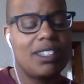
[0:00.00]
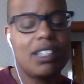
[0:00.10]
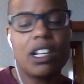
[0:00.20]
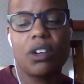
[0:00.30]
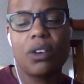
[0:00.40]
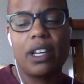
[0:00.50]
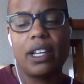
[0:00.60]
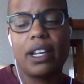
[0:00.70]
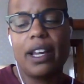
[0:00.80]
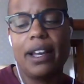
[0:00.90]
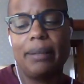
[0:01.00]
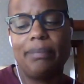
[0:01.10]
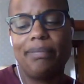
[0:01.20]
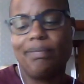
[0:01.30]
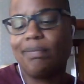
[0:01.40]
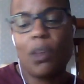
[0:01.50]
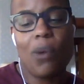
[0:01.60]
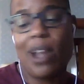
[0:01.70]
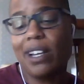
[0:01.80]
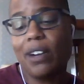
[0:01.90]
centering
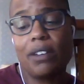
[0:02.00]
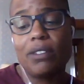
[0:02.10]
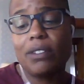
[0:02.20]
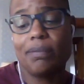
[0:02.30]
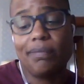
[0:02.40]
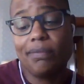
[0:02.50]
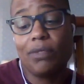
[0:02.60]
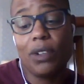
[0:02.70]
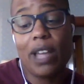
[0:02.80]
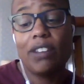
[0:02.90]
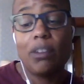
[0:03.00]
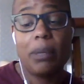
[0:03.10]
white narratives, for lack of a